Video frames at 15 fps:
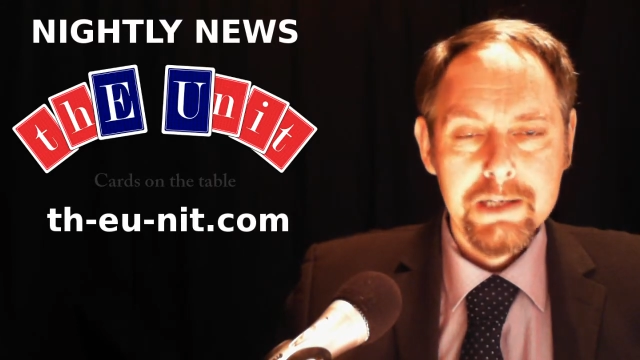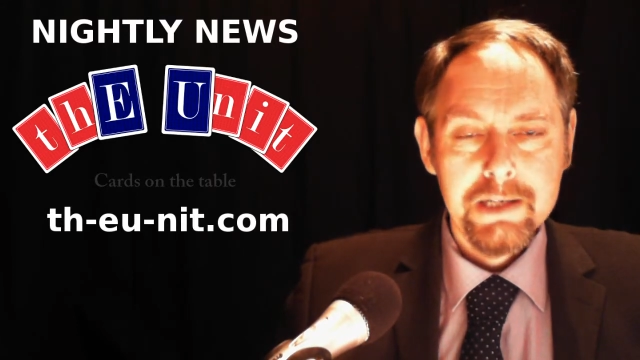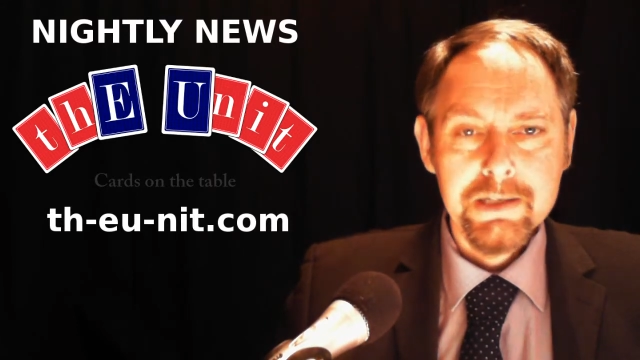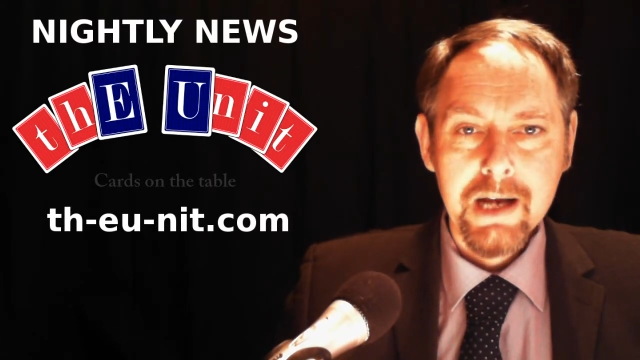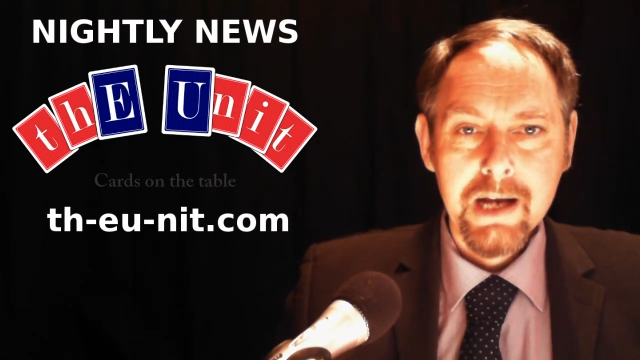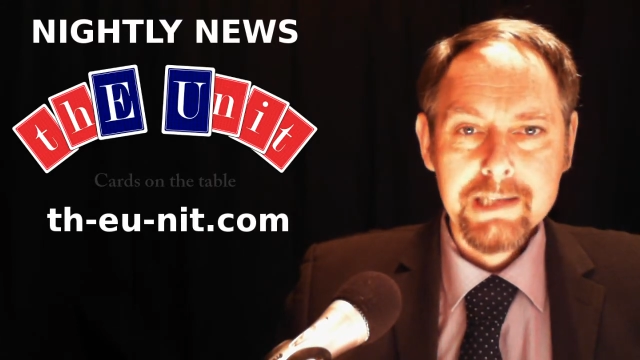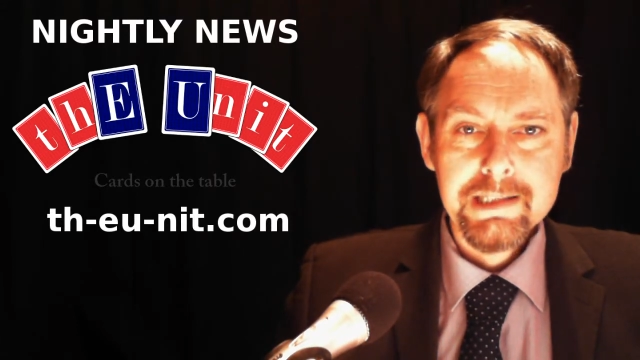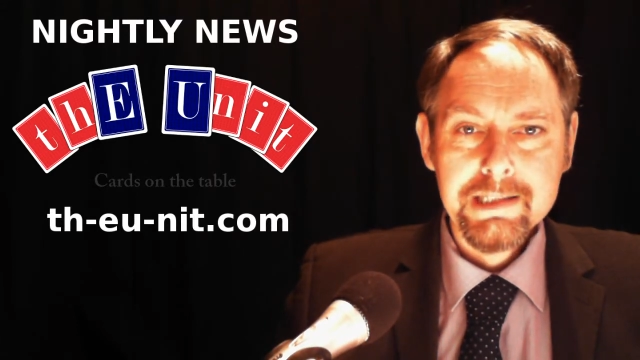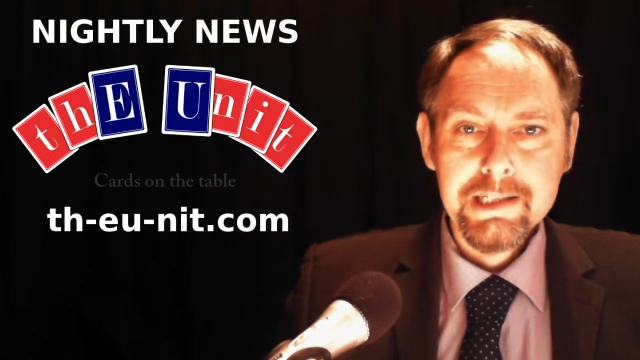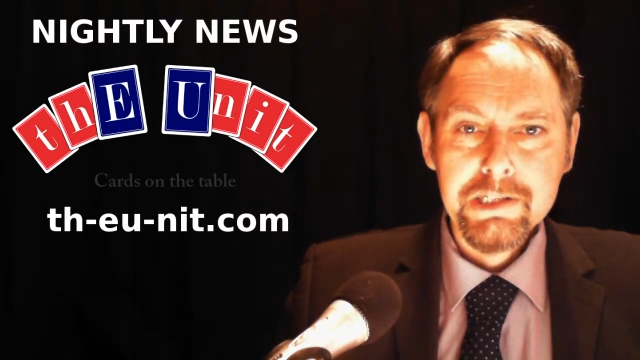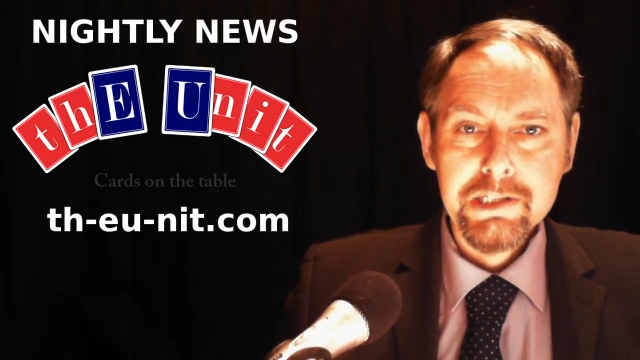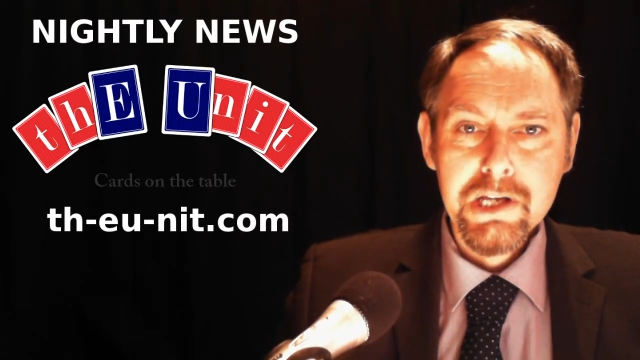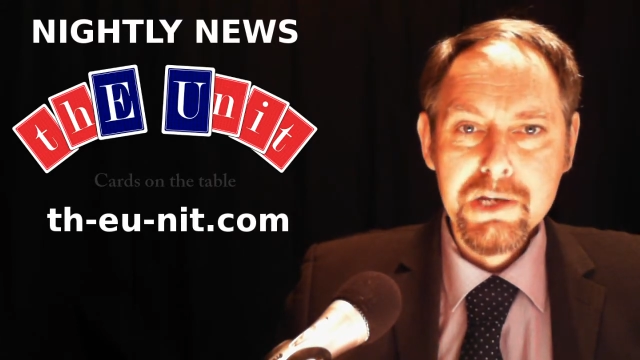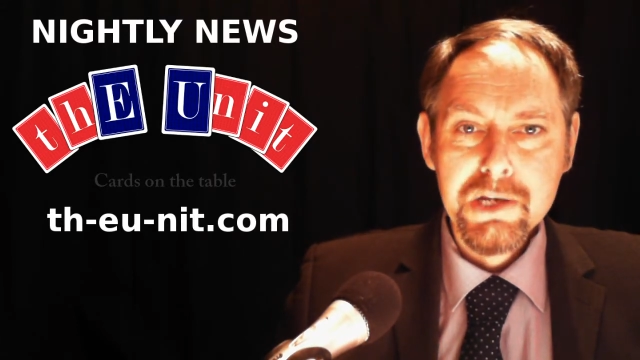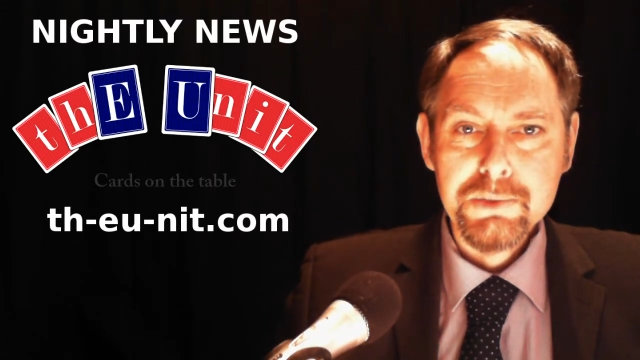Nightly
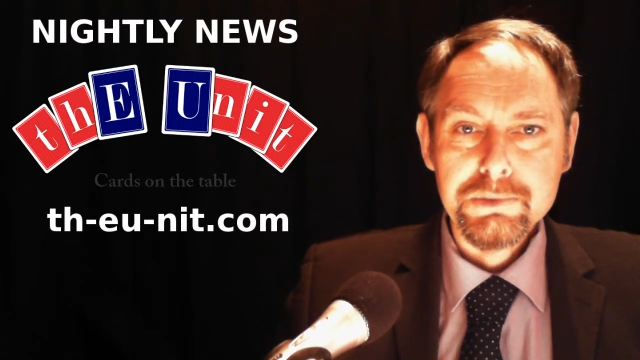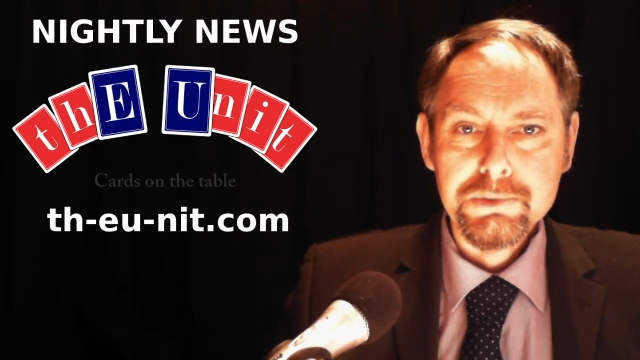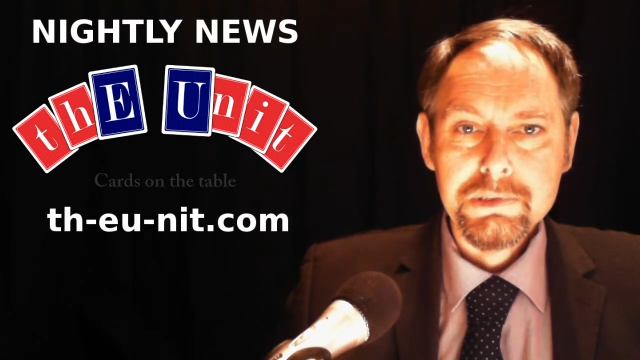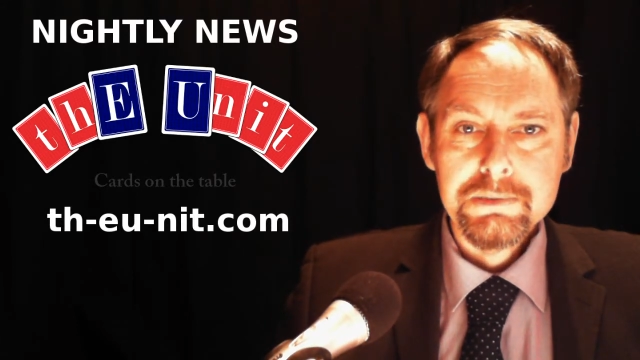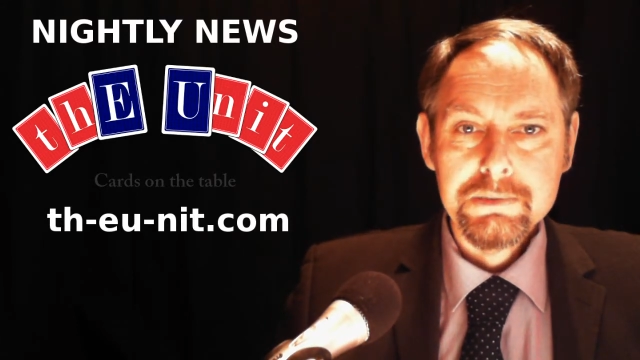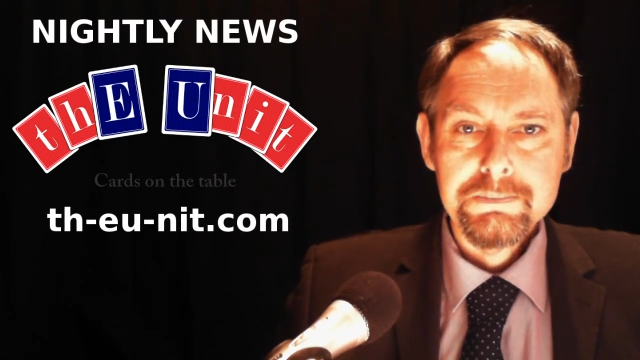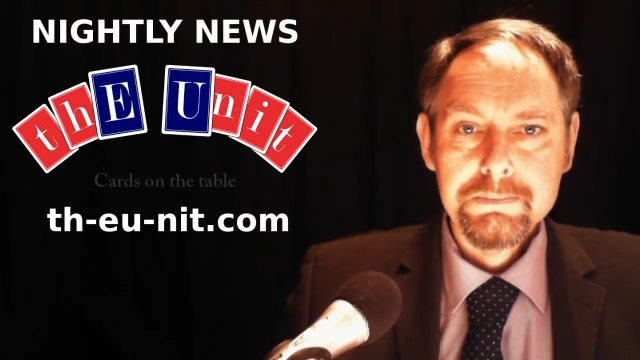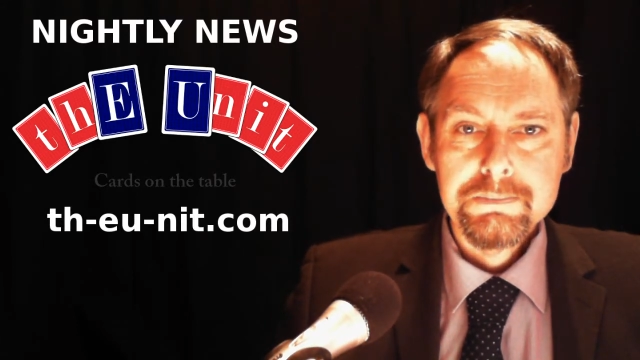News.